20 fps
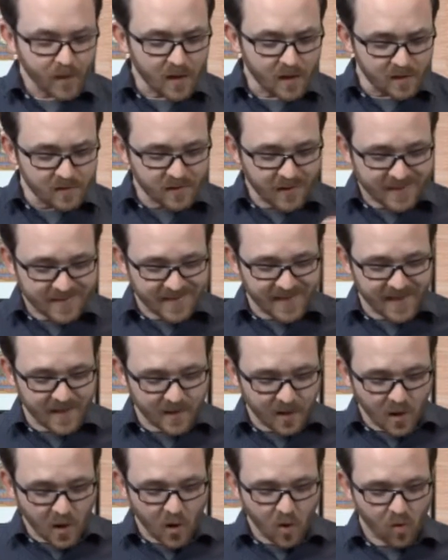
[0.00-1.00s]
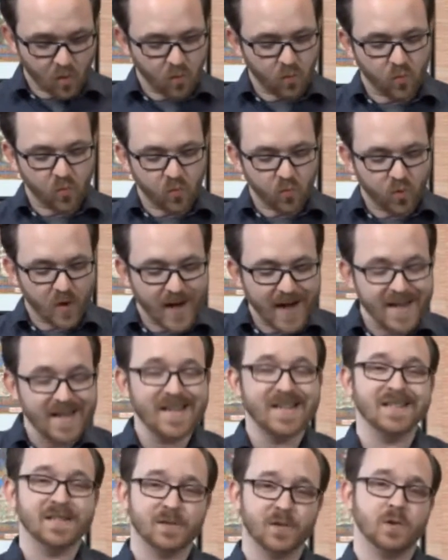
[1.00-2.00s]
So let's get right
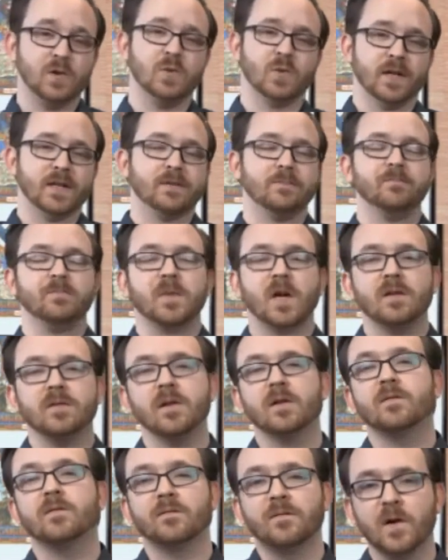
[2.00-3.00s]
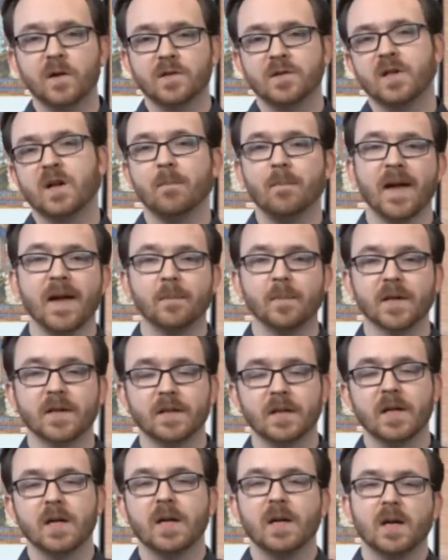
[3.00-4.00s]
into it. The first
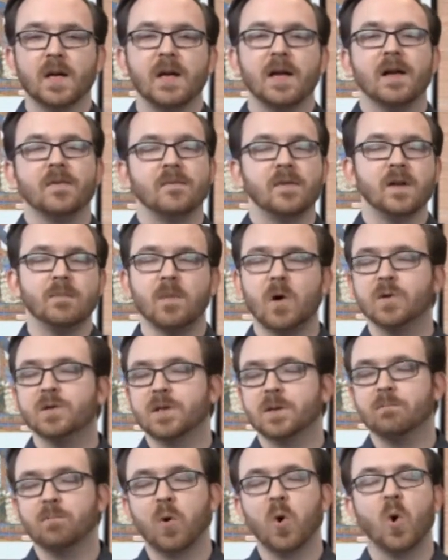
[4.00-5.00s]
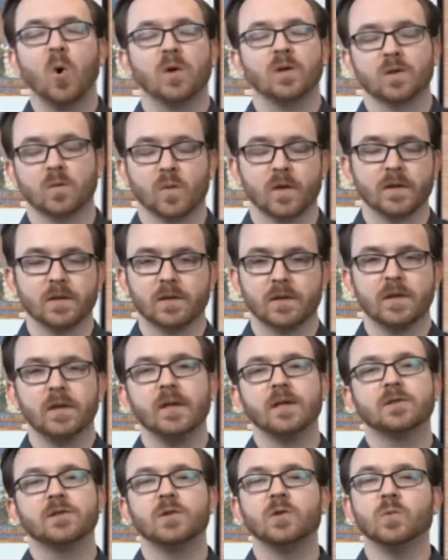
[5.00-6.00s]
commandment, the most important one,
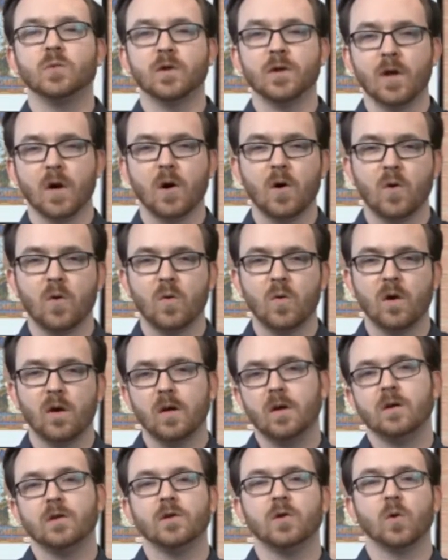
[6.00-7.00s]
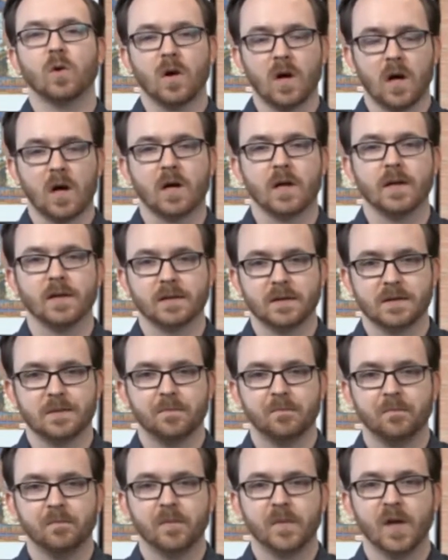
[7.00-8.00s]
is to know your audience.
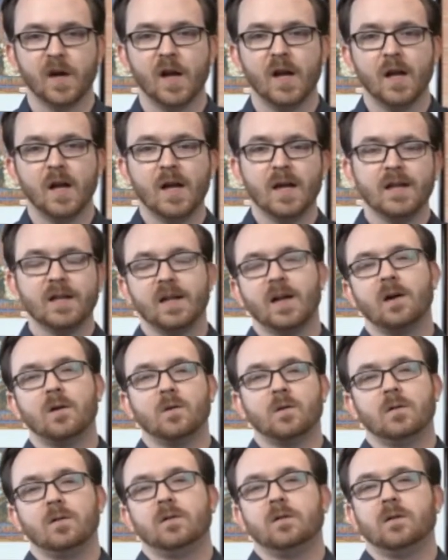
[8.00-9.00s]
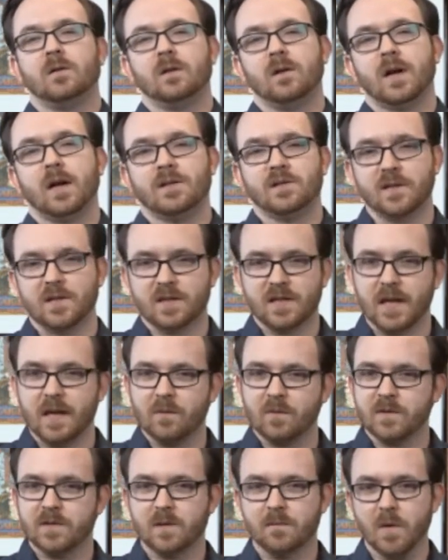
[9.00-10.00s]
Now, I just said
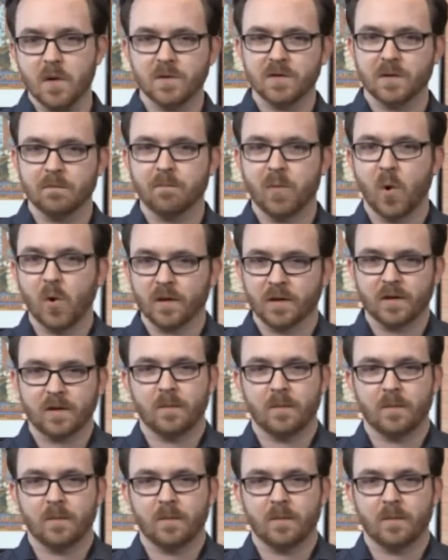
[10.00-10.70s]
it was the most important